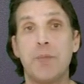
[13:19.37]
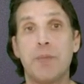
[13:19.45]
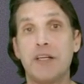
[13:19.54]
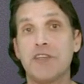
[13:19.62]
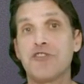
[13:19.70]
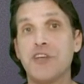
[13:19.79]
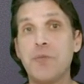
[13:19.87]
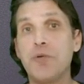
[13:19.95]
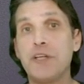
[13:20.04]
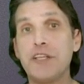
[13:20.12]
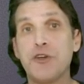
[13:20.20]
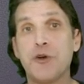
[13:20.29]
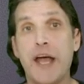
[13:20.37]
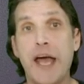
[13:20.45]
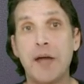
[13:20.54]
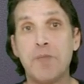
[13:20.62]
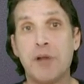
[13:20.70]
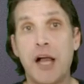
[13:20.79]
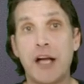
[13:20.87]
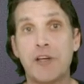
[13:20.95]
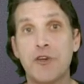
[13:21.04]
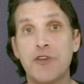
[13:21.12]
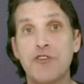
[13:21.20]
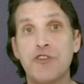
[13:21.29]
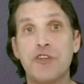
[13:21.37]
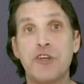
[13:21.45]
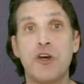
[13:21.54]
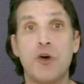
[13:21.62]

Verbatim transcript: by disabling your ad blockers